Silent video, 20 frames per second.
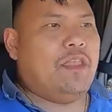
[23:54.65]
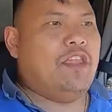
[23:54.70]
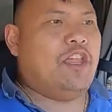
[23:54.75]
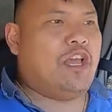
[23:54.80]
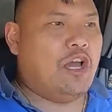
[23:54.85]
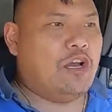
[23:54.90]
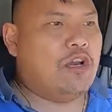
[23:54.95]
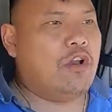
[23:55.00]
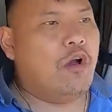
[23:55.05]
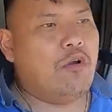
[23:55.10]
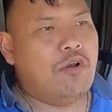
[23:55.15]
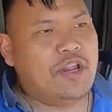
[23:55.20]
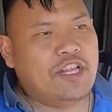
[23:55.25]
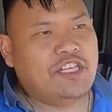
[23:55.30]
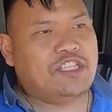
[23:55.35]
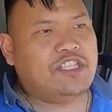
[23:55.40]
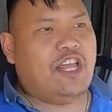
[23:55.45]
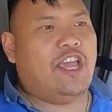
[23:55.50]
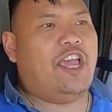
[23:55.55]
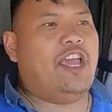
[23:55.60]
you can only
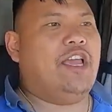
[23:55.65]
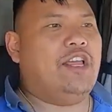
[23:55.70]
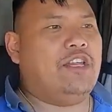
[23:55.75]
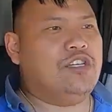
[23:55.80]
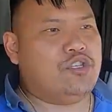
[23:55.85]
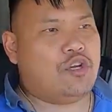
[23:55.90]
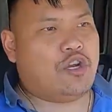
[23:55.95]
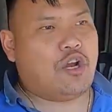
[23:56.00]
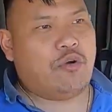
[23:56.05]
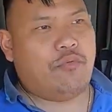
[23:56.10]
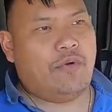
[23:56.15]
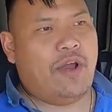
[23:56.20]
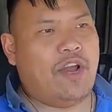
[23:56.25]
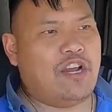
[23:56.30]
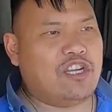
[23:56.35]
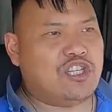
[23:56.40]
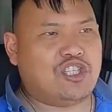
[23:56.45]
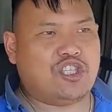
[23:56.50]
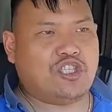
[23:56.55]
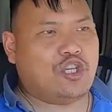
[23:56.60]
change your
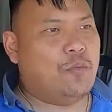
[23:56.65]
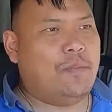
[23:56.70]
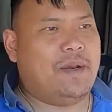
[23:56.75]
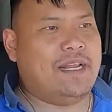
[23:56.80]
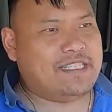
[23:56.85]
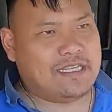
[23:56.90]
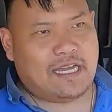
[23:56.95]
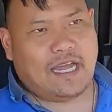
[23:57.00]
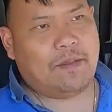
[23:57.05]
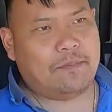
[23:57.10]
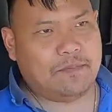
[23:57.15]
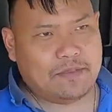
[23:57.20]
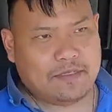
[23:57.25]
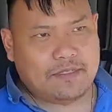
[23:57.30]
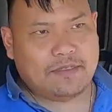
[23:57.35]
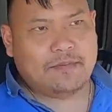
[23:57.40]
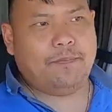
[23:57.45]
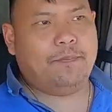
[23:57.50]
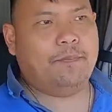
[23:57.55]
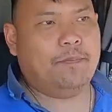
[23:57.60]
career so many times.
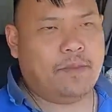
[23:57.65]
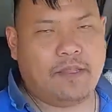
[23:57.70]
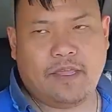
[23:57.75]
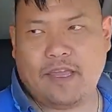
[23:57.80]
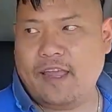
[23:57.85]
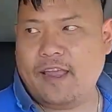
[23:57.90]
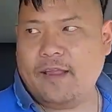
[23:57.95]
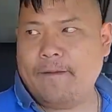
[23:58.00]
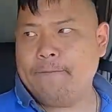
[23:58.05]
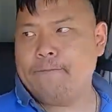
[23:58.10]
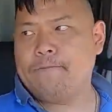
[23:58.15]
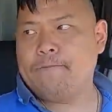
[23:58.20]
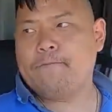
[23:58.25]
Okay?